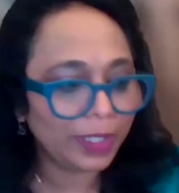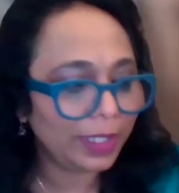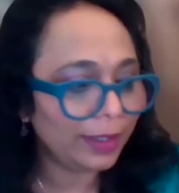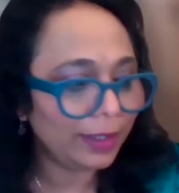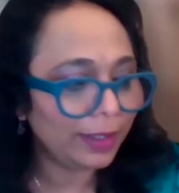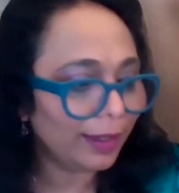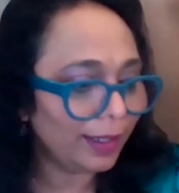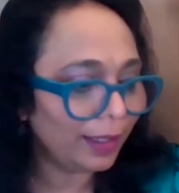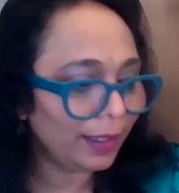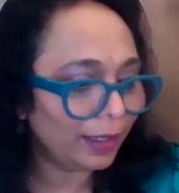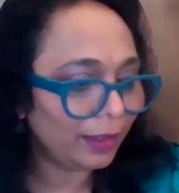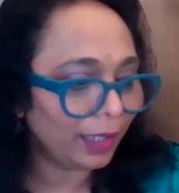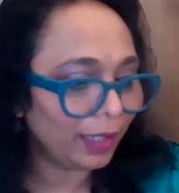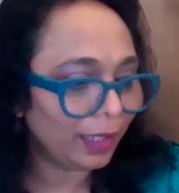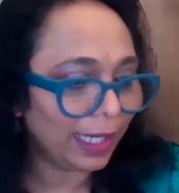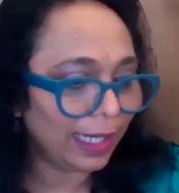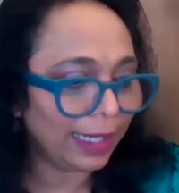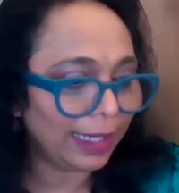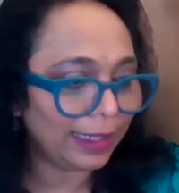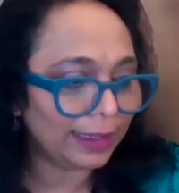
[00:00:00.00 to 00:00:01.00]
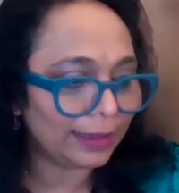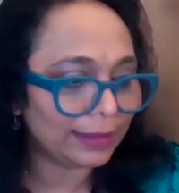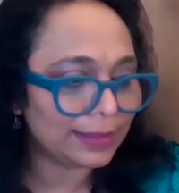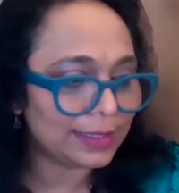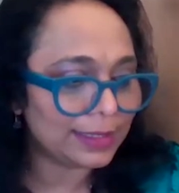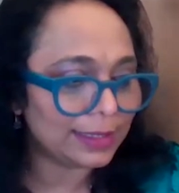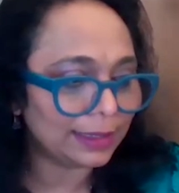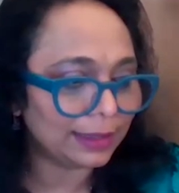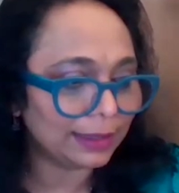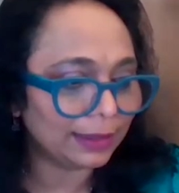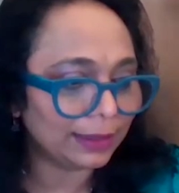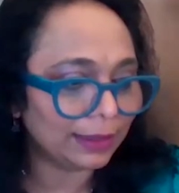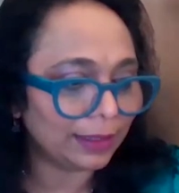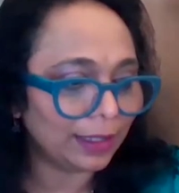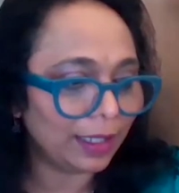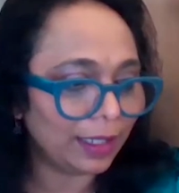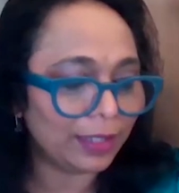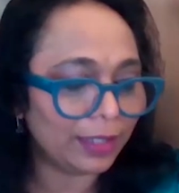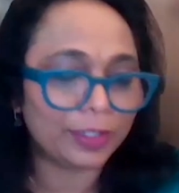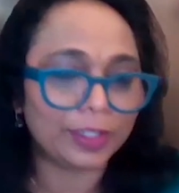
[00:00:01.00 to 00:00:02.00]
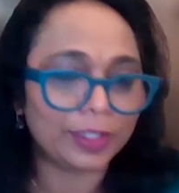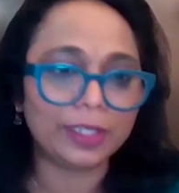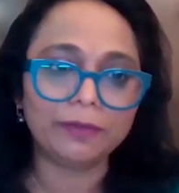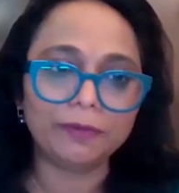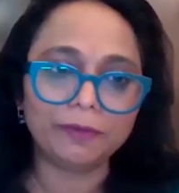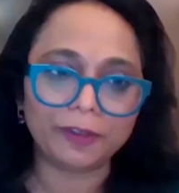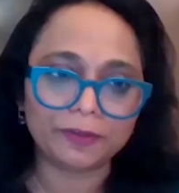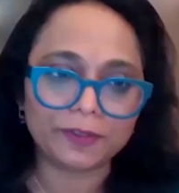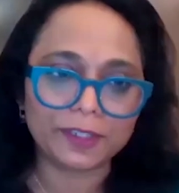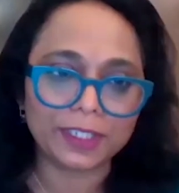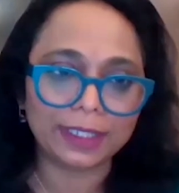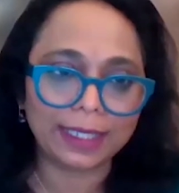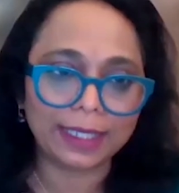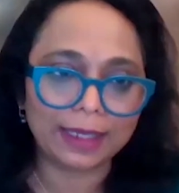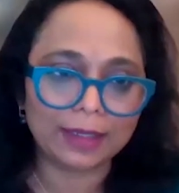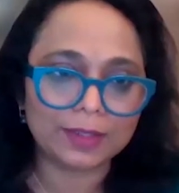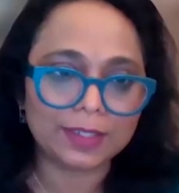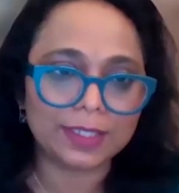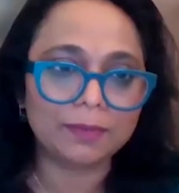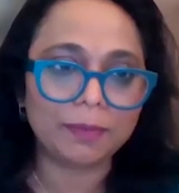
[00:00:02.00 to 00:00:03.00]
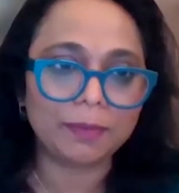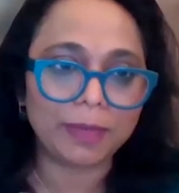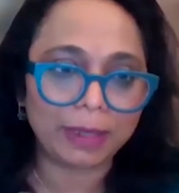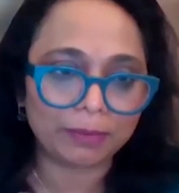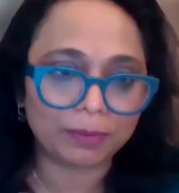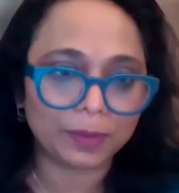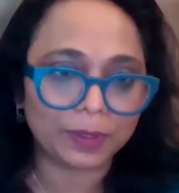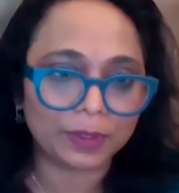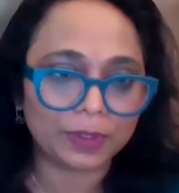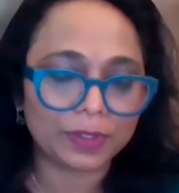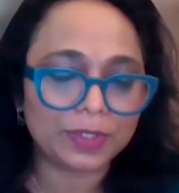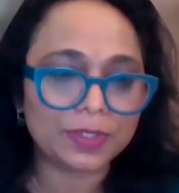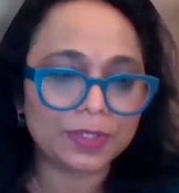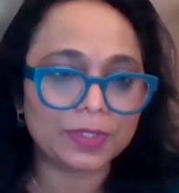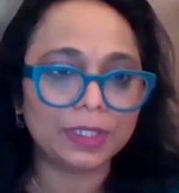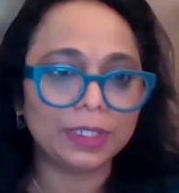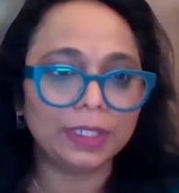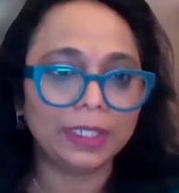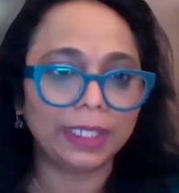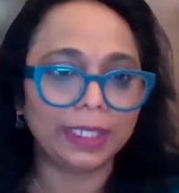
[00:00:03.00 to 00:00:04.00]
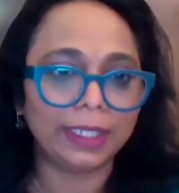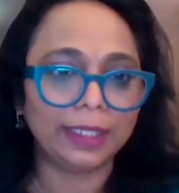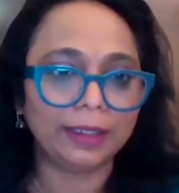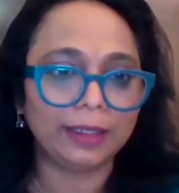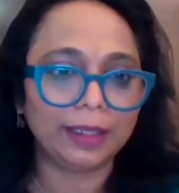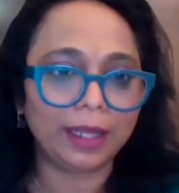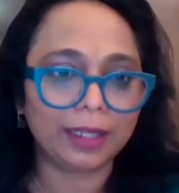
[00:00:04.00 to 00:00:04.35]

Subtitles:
we are at 150,000 members in